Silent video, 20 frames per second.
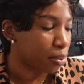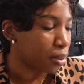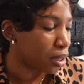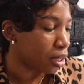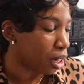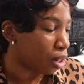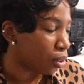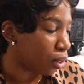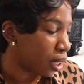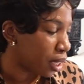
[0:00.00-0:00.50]

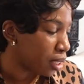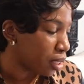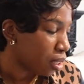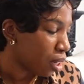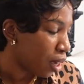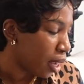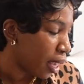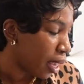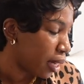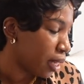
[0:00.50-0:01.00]
So let's
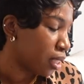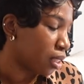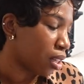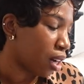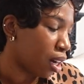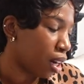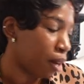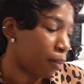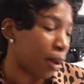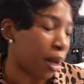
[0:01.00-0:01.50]
go ahead and
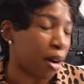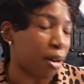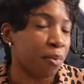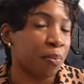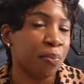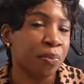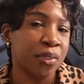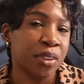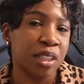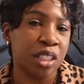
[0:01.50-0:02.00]
talk about
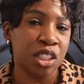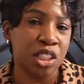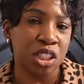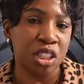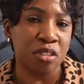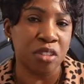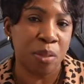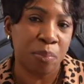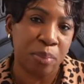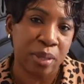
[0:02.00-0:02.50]
the
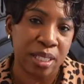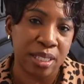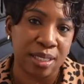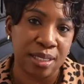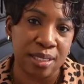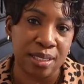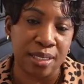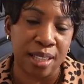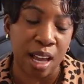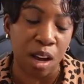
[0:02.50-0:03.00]
jewelry
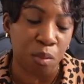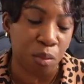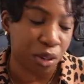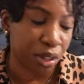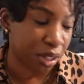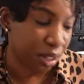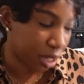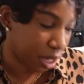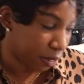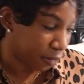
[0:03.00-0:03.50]
pieces that were
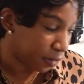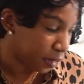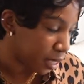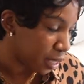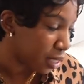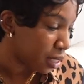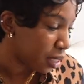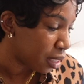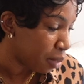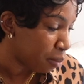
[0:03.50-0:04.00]

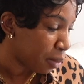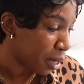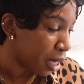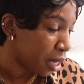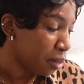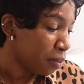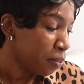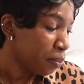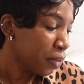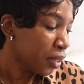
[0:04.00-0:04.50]
gifted to
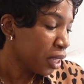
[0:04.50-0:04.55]
me.